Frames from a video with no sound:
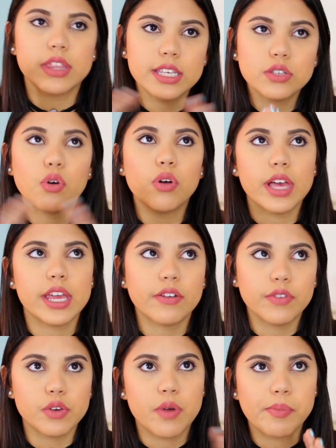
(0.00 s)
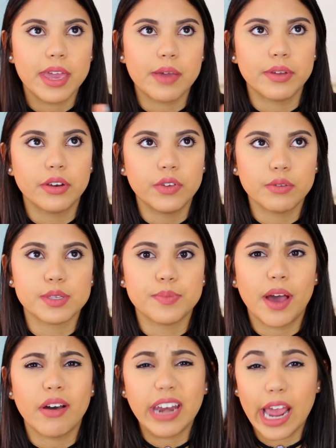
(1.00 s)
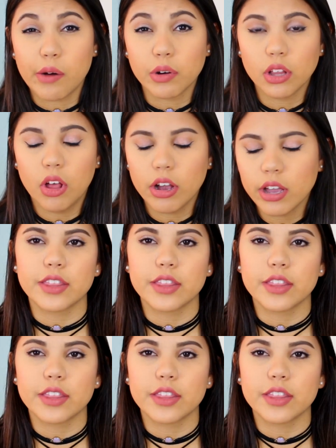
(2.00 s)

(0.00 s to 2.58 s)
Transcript: This whole interview, webcam interview, was about an hour long.